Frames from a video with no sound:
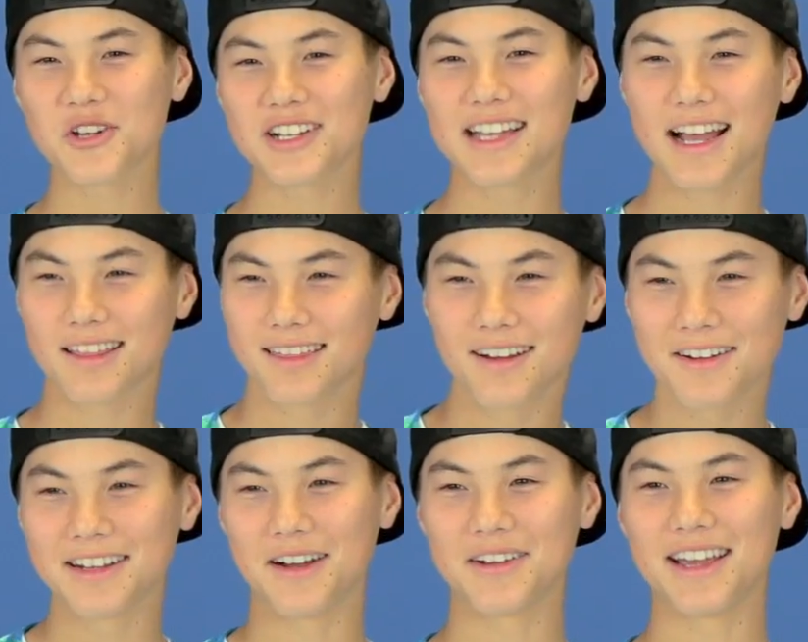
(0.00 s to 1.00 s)
tries to act thug
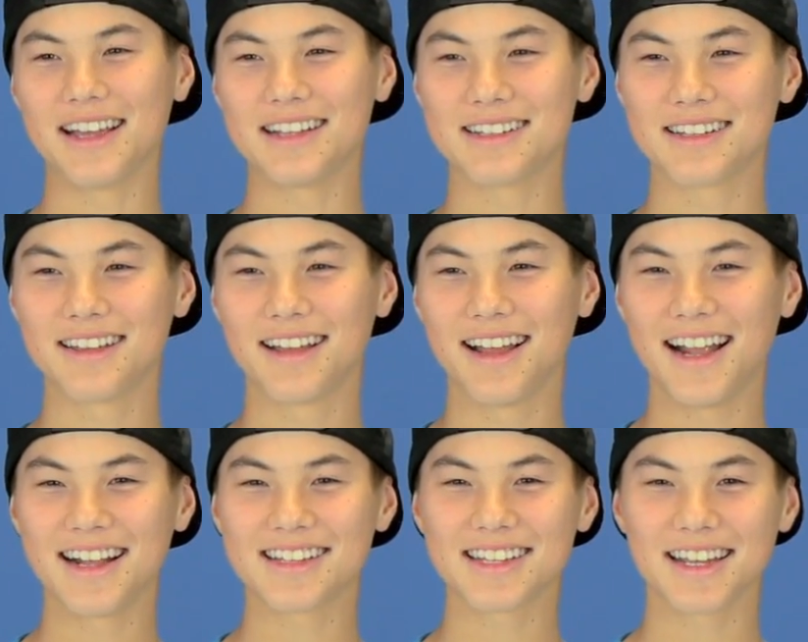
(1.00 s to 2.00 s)
nowadays. And
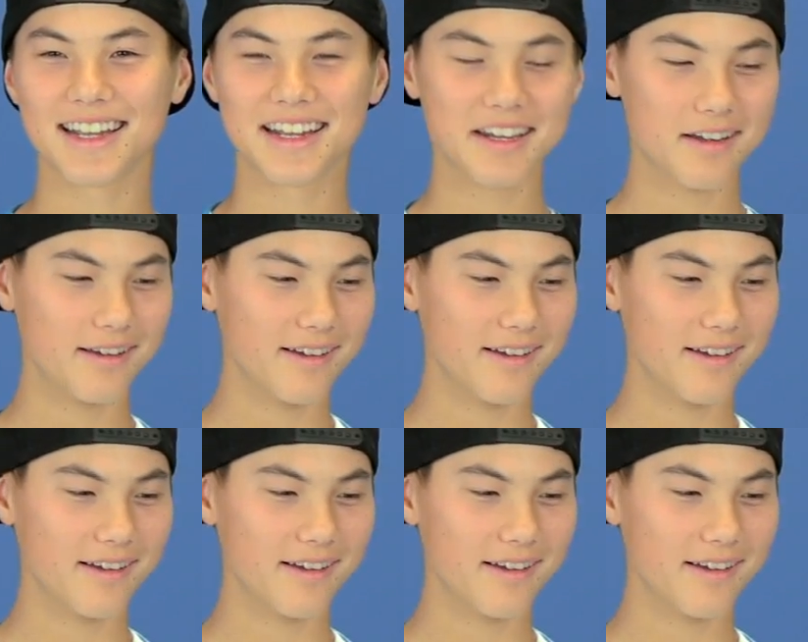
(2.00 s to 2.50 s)
it's like,